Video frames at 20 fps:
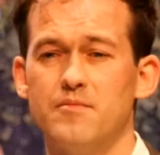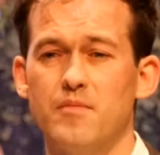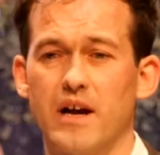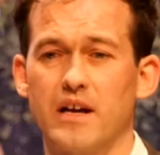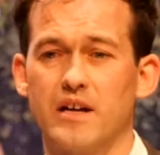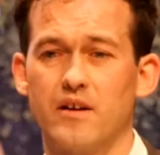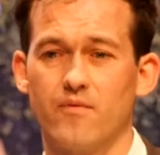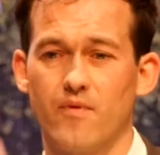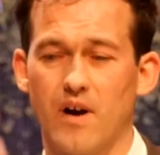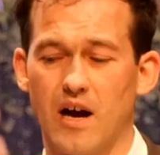the
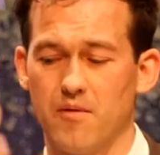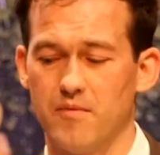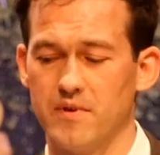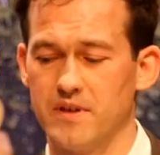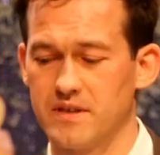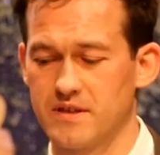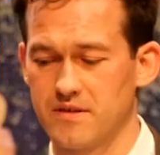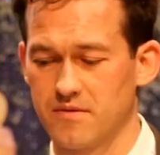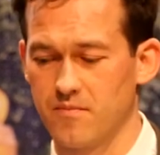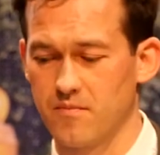
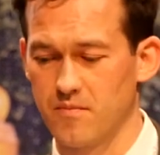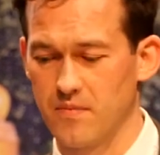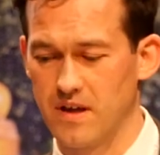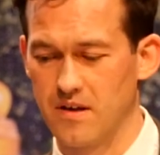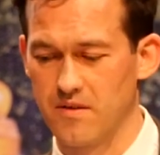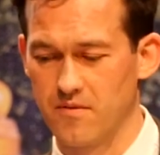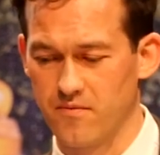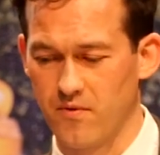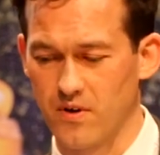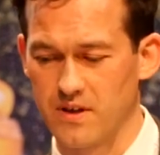microenvironment,
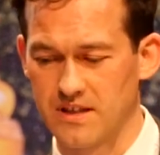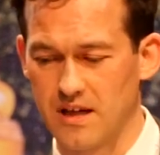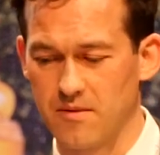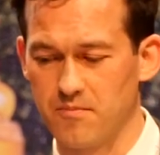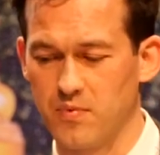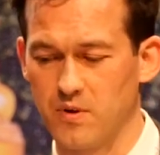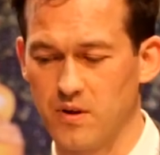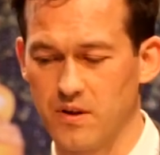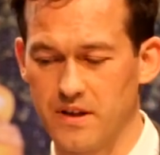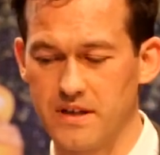for
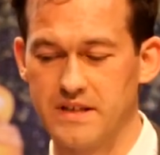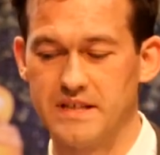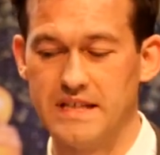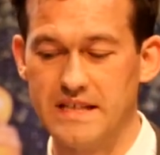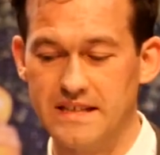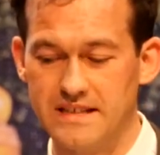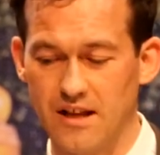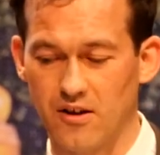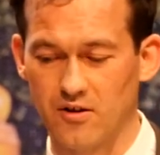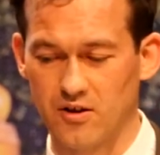example, the
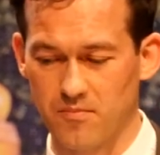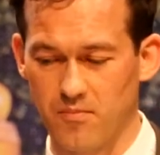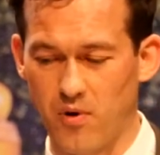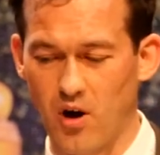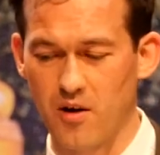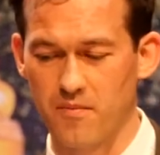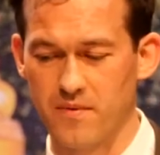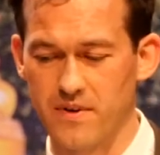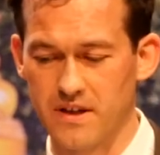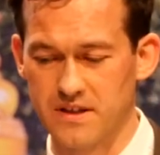T cell
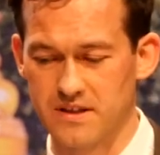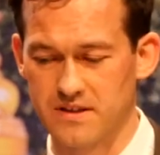compartment,